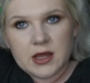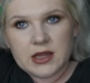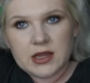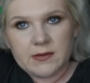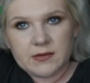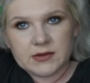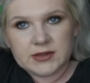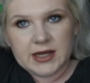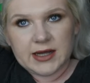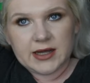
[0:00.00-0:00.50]

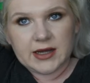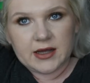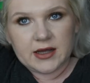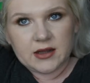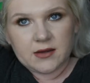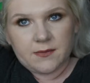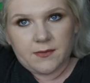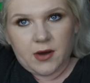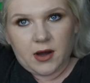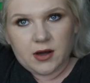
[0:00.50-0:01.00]
Then I'm going to
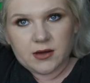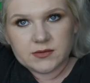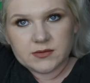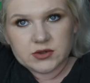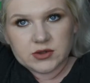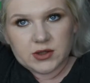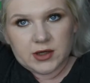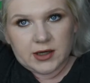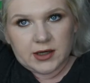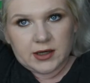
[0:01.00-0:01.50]
take the bottom
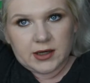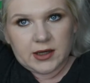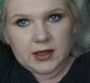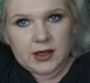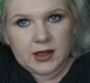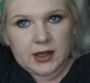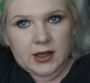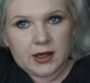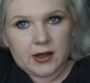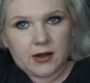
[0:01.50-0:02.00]
strand
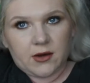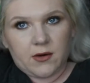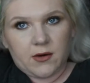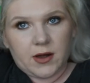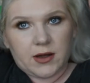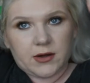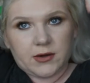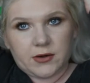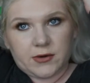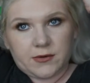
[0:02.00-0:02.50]
and go
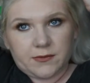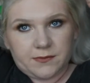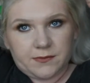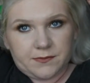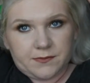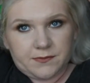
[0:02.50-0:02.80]
under.